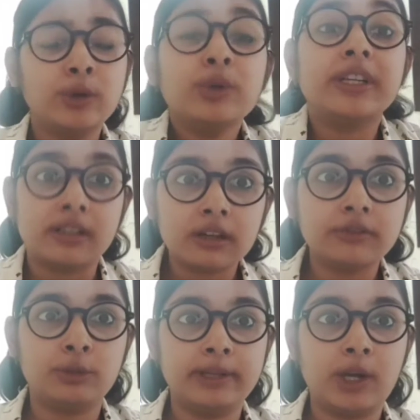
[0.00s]
I don't
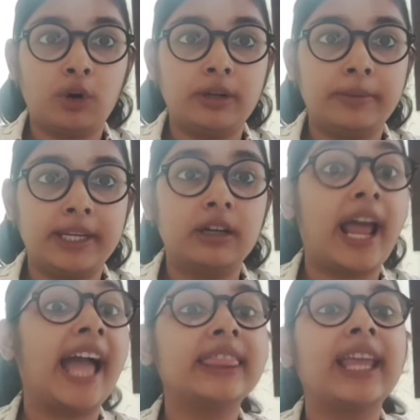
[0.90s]
deserve to be called a
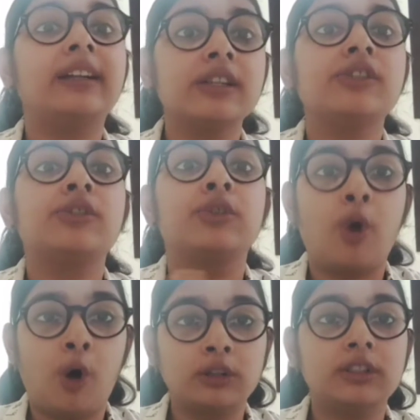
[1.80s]
baker. And that is
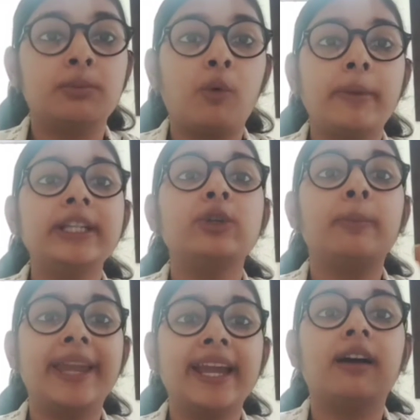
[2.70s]
wrong. The moment
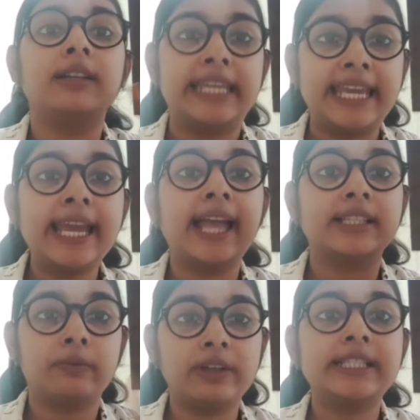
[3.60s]
you bake a cake
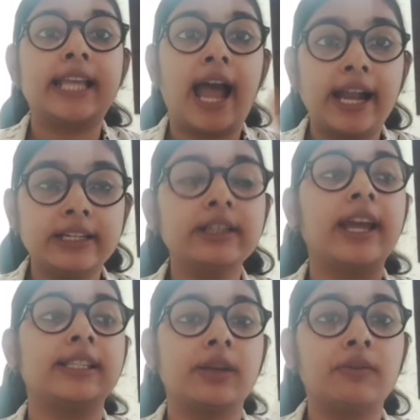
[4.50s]
and someone's had
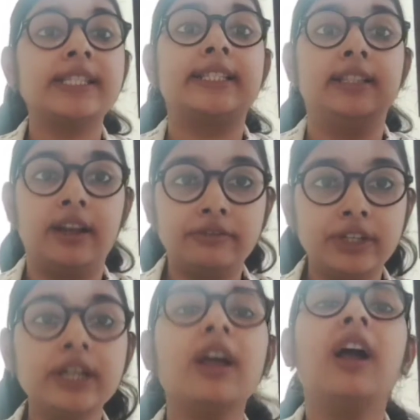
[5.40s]
it and someone's
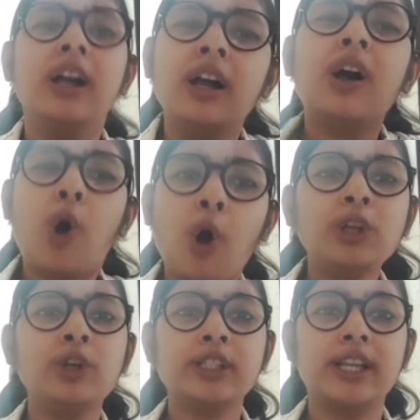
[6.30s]
loved it,
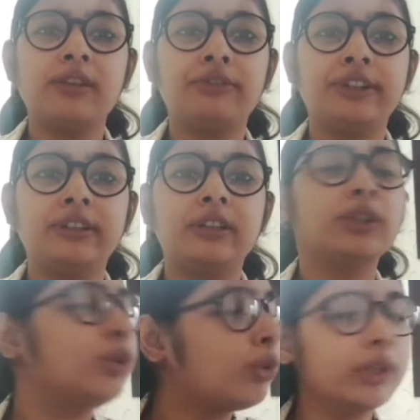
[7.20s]
call yourself
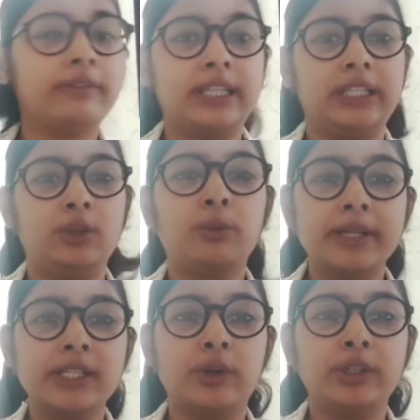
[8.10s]
it. Don't worry.
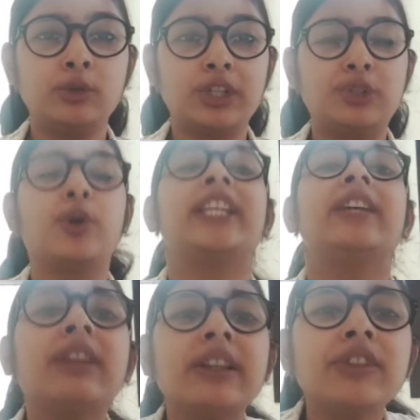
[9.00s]
Nobody's going to judge you.
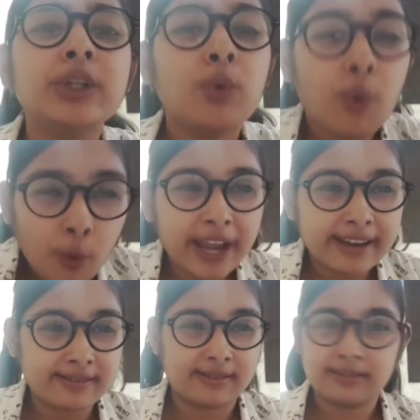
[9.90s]
And even if they do, who
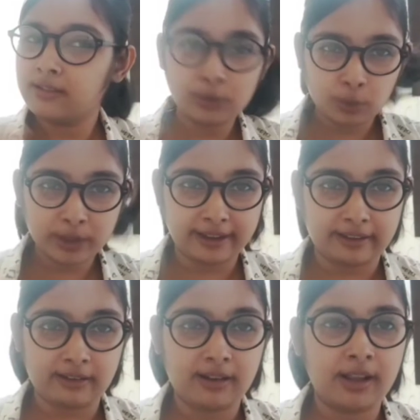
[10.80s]
cares? Don't
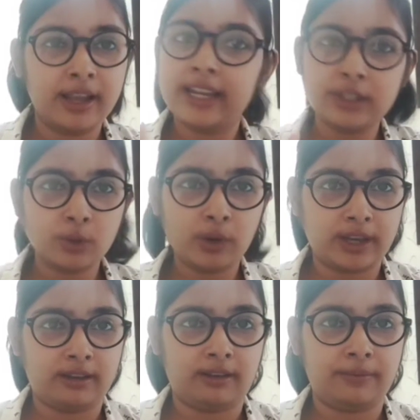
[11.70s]
care. It's
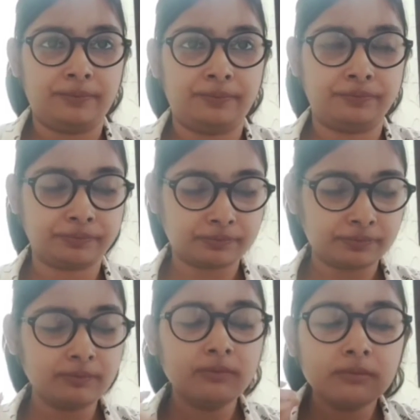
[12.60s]
okay.
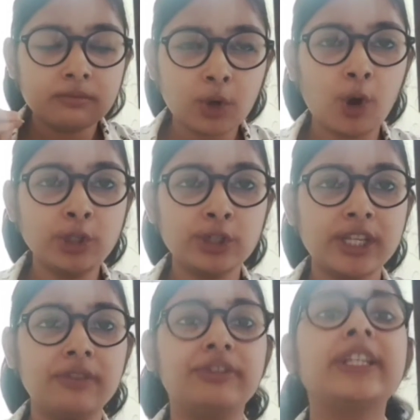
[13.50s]
Call
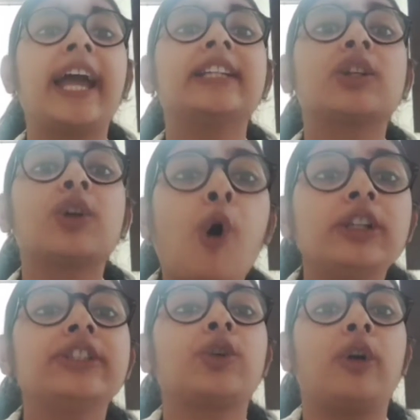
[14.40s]
yourself it and
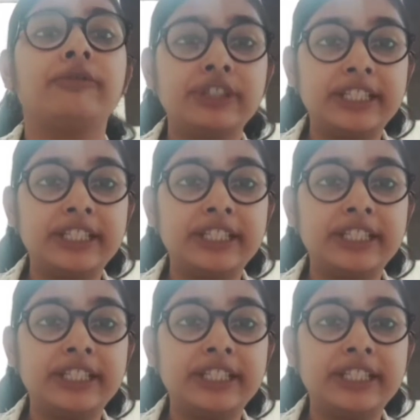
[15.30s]
call it